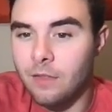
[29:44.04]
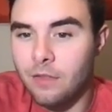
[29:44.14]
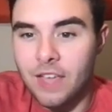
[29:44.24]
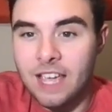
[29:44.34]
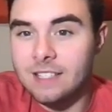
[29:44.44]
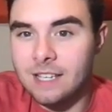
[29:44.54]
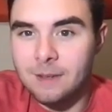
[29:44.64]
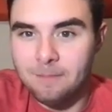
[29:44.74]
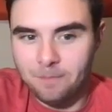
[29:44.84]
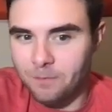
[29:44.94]
The
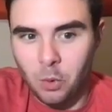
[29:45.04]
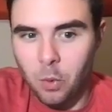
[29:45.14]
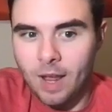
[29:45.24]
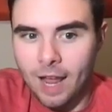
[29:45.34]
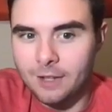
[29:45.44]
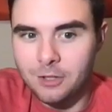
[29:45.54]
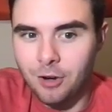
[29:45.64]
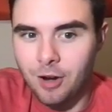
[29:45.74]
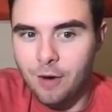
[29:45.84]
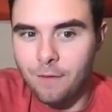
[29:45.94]
easy, quick
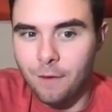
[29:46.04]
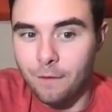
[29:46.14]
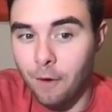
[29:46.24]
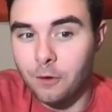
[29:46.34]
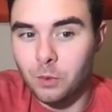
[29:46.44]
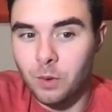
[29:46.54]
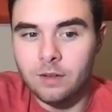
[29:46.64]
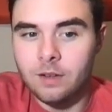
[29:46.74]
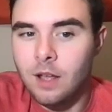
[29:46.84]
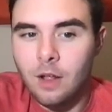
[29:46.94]
answer here for the first
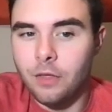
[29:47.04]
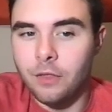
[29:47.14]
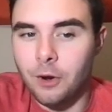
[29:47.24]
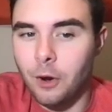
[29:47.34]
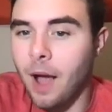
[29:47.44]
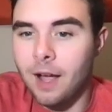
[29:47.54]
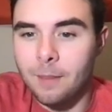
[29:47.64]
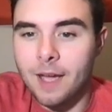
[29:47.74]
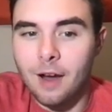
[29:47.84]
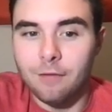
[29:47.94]
one, the
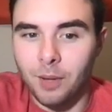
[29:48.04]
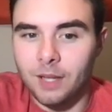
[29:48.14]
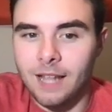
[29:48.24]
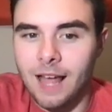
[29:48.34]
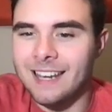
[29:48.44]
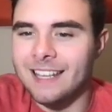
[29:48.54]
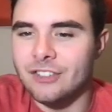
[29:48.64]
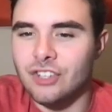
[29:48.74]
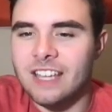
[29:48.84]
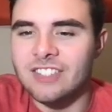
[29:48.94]
Nurmagomedov bloodline
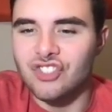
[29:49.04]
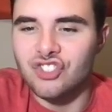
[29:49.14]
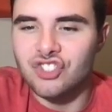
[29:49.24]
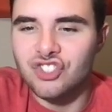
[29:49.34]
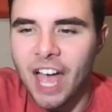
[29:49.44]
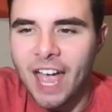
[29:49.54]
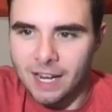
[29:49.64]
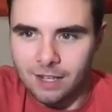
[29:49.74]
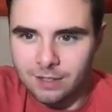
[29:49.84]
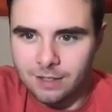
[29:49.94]
is insane.